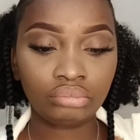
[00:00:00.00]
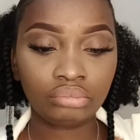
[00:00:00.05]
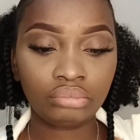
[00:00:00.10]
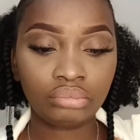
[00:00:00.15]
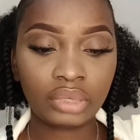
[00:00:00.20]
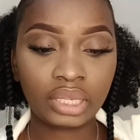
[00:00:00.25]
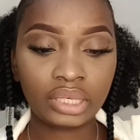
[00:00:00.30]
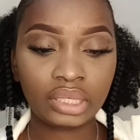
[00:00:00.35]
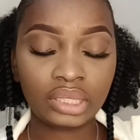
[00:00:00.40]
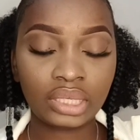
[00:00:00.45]

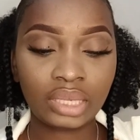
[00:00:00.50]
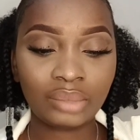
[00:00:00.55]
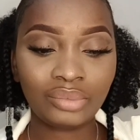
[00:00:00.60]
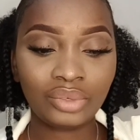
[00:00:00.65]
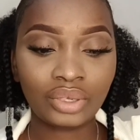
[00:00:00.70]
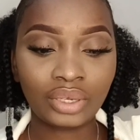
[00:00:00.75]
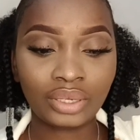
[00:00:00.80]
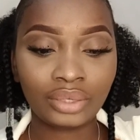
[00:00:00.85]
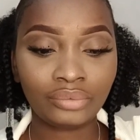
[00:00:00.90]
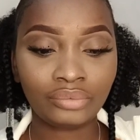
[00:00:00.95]
by the time
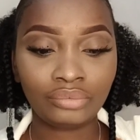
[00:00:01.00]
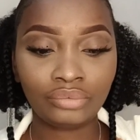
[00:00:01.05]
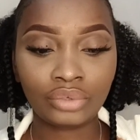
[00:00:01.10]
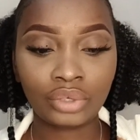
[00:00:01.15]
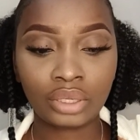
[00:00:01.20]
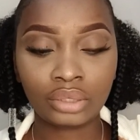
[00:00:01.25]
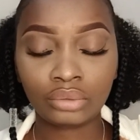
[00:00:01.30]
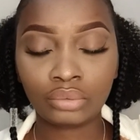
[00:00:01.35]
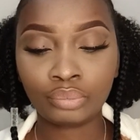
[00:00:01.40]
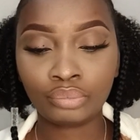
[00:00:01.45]
you are
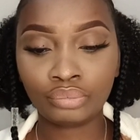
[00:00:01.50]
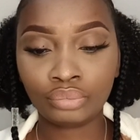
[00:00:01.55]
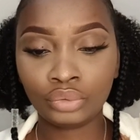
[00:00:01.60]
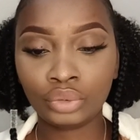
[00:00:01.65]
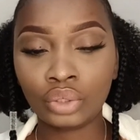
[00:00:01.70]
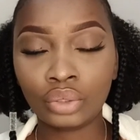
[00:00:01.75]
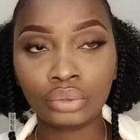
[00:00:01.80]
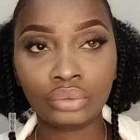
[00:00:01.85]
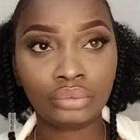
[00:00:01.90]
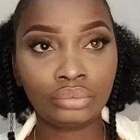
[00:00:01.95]

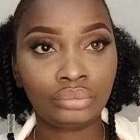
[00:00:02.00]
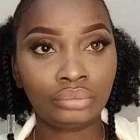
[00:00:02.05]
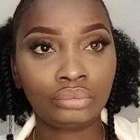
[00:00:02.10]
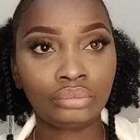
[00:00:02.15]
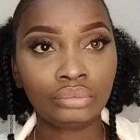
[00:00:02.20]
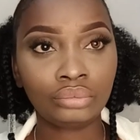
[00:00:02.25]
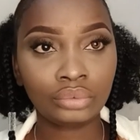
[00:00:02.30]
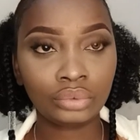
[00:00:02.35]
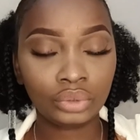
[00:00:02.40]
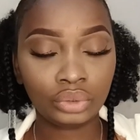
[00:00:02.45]
done,
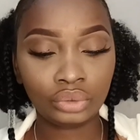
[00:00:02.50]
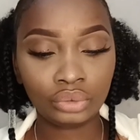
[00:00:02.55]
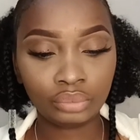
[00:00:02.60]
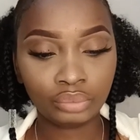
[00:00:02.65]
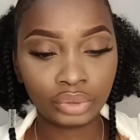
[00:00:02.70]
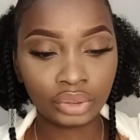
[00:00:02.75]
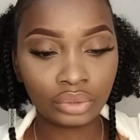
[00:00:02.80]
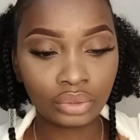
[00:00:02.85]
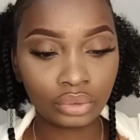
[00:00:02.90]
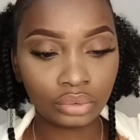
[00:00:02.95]
it should
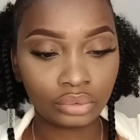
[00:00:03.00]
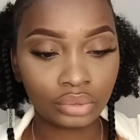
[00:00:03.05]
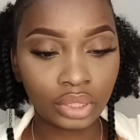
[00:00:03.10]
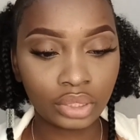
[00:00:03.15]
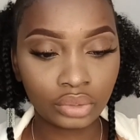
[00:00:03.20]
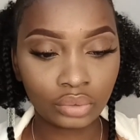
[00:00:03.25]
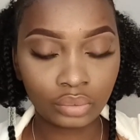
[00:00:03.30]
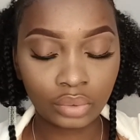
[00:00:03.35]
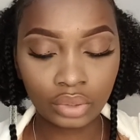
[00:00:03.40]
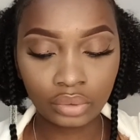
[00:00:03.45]
be done
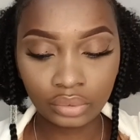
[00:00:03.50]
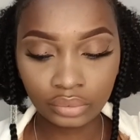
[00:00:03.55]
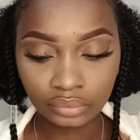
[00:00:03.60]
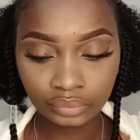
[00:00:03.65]
as well.